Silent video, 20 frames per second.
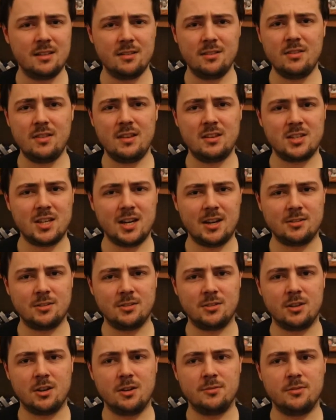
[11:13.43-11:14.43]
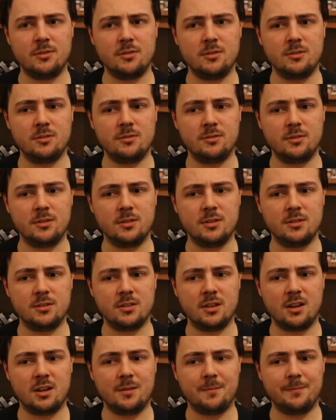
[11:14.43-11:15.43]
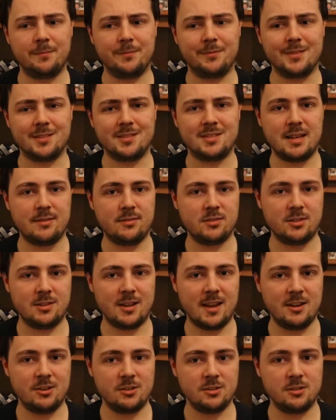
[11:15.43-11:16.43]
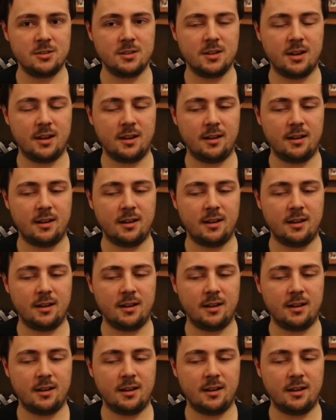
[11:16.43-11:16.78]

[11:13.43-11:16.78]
that these characters go through this, this devastation.